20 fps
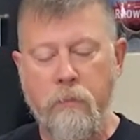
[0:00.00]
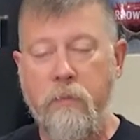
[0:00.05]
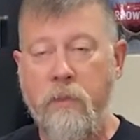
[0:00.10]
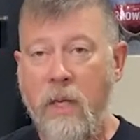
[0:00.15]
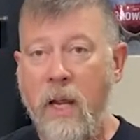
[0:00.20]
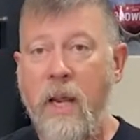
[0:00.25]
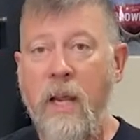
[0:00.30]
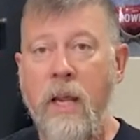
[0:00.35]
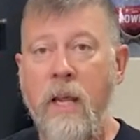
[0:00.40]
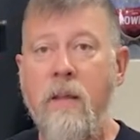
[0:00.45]

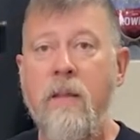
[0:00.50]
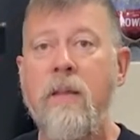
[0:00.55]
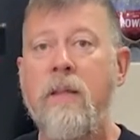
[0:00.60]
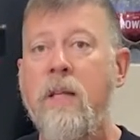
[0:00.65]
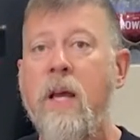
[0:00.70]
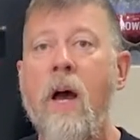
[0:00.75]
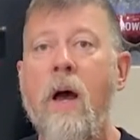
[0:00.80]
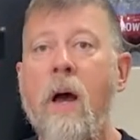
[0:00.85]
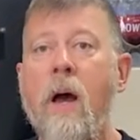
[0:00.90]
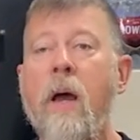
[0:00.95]
taking the
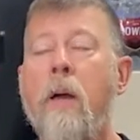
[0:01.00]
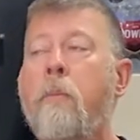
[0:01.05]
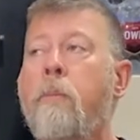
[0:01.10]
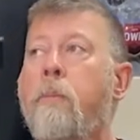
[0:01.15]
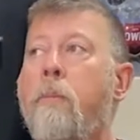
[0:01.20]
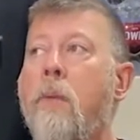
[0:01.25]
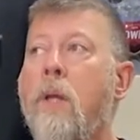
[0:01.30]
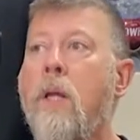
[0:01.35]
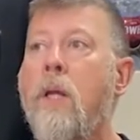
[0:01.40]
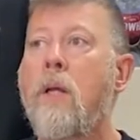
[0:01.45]

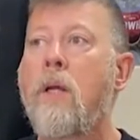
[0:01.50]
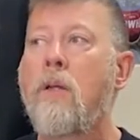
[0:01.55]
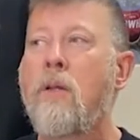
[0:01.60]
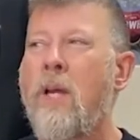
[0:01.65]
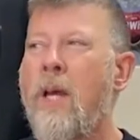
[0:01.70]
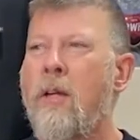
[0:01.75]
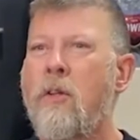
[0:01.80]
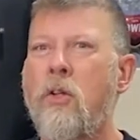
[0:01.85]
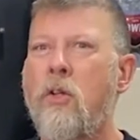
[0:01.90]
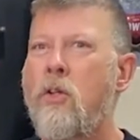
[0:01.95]
time
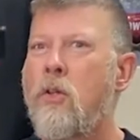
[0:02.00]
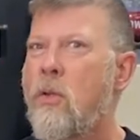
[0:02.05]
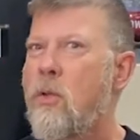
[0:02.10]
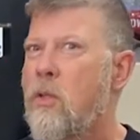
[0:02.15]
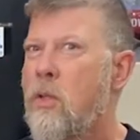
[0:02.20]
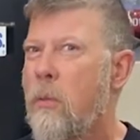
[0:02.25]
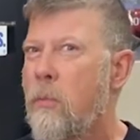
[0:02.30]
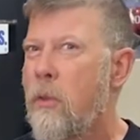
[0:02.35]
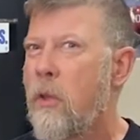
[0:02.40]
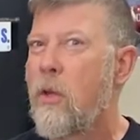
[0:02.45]
to actually do
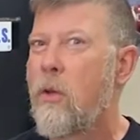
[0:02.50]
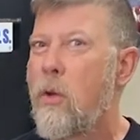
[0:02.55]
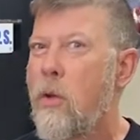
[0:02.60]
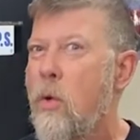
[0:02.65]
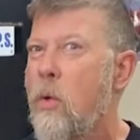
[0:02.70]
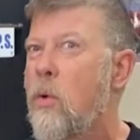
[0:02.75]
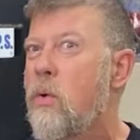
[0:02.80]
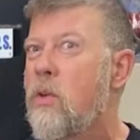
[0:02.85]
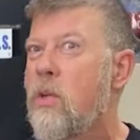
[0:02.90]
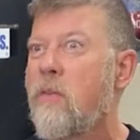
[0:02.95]
something
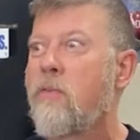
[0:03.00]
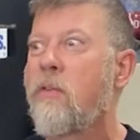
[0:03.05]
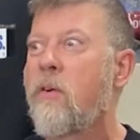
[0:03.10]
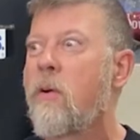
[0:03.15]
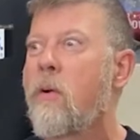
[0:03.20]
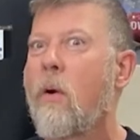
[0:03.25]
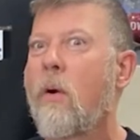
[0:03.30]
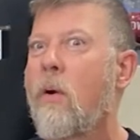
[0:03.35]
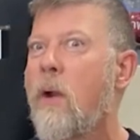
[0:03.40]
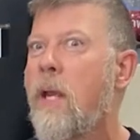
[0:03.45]
new,
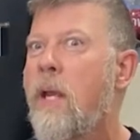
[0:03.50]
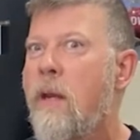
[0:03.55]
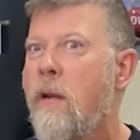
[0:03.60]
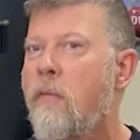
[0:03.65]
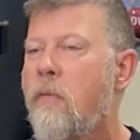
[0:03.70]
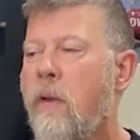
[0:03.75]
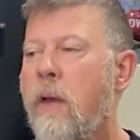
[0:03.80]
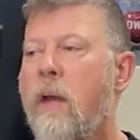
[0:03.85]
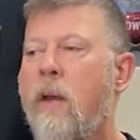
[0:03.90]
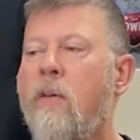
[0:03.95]
different, or
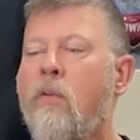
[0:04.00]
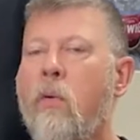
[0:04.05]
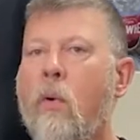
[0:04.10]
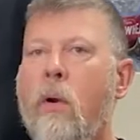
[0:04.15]
innovative,